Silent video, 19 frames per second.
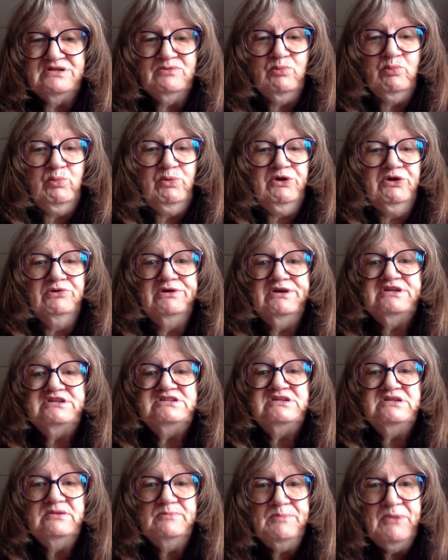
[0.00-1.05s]
we'll get
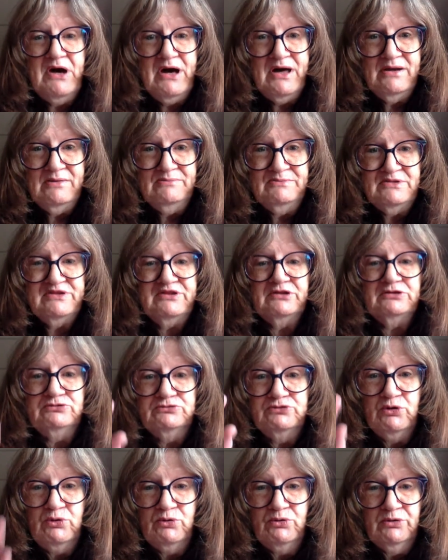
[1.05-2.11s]
to the bottom. The
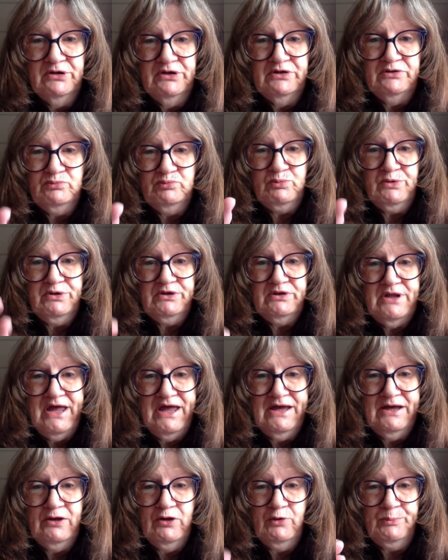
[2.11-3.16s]
Lord will
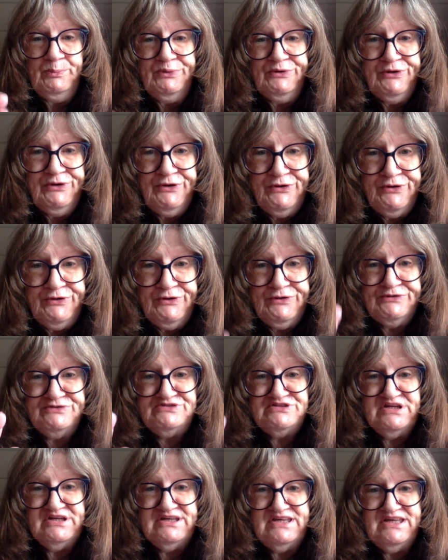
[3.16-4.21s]
help her
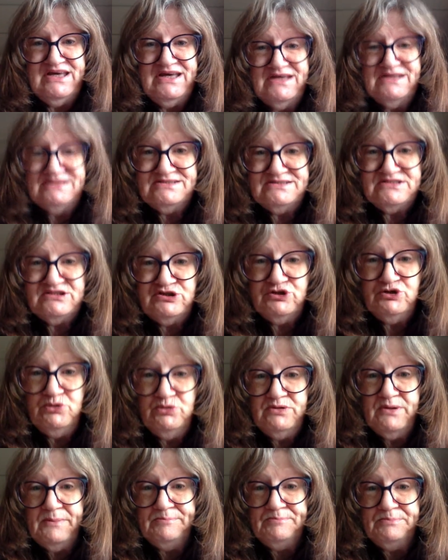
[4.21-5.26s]
to get to
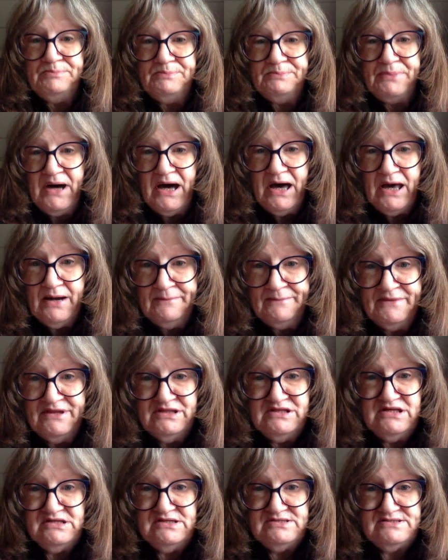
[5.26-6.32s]
the bottom of
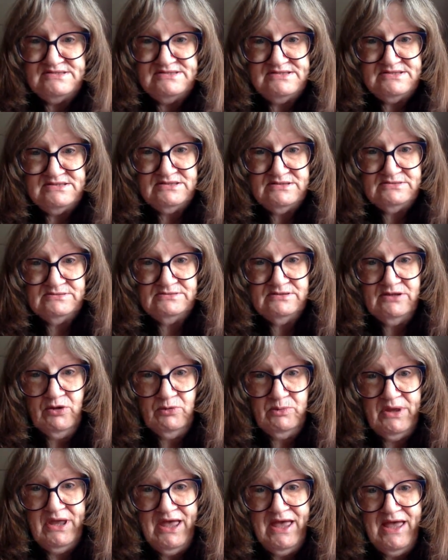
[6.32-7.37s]
this,
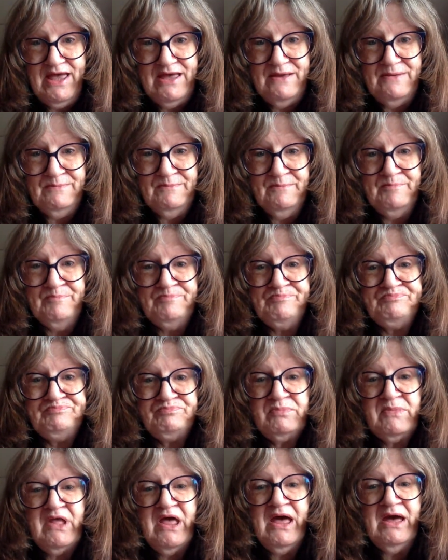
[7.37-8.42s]
okay?
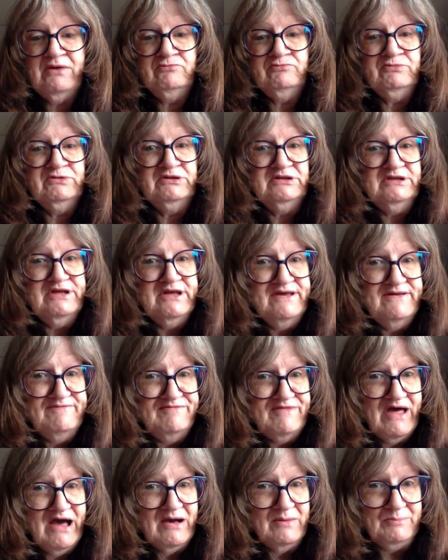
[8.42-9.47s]
And relieve
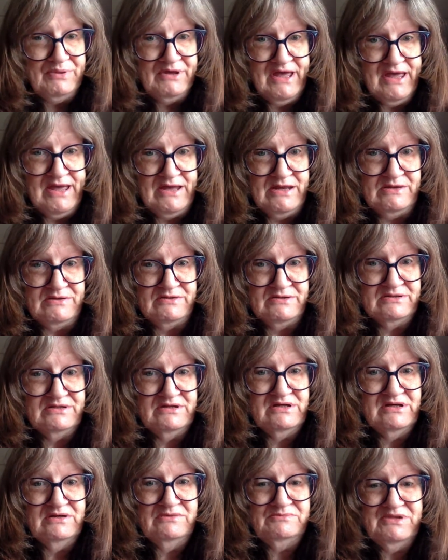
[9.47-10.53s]
that pain
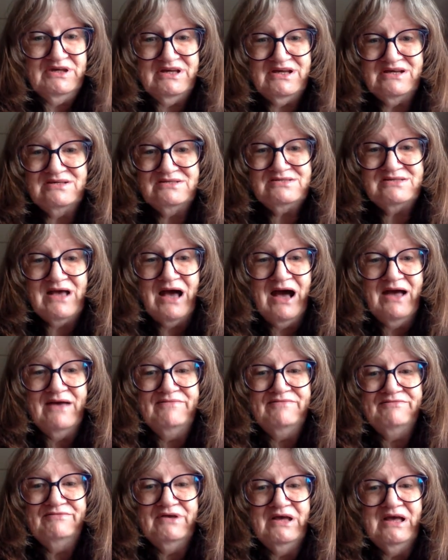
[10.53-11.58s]
because
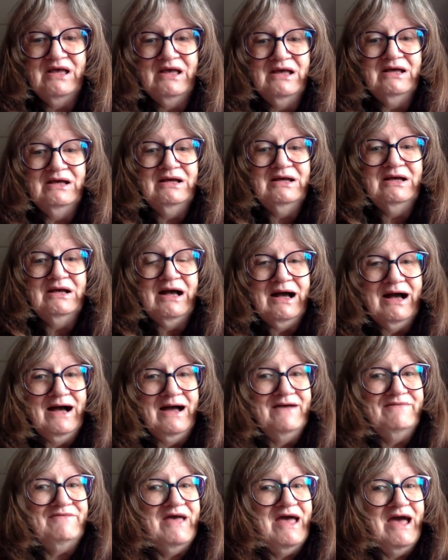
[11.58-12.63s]
I've
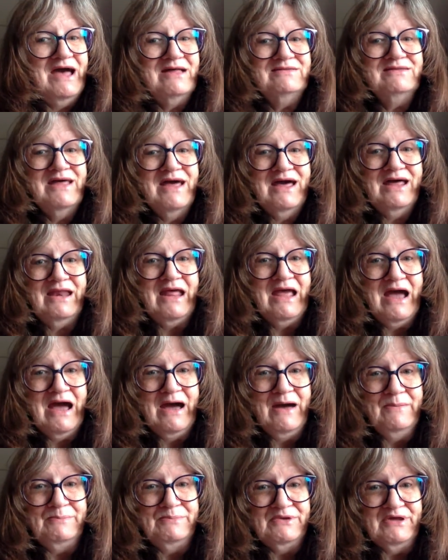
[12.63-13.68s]
I've had that
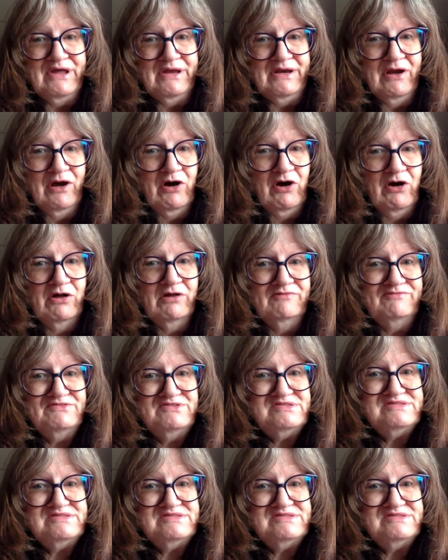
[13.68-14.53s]
happen. All of a